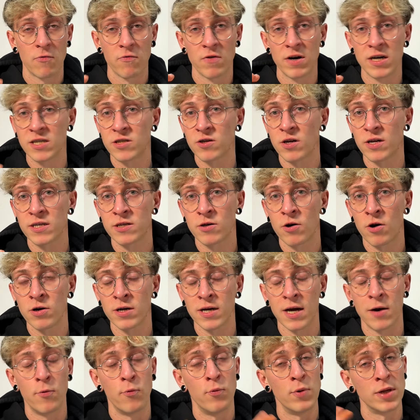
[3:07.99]
Really solid card
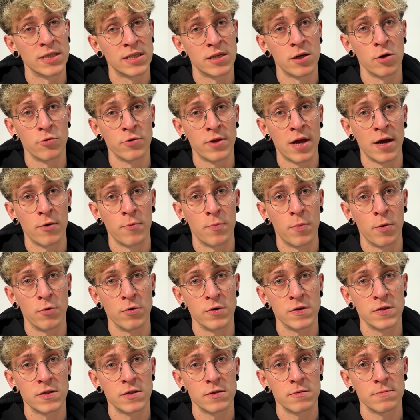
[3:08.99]
and will slow down
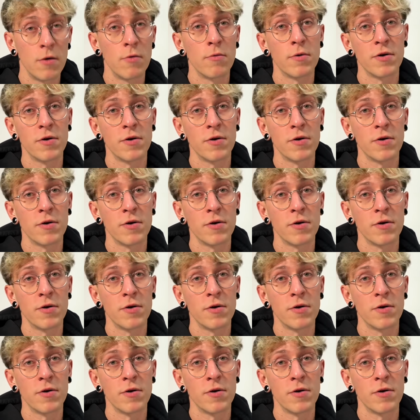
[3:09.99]
opponents.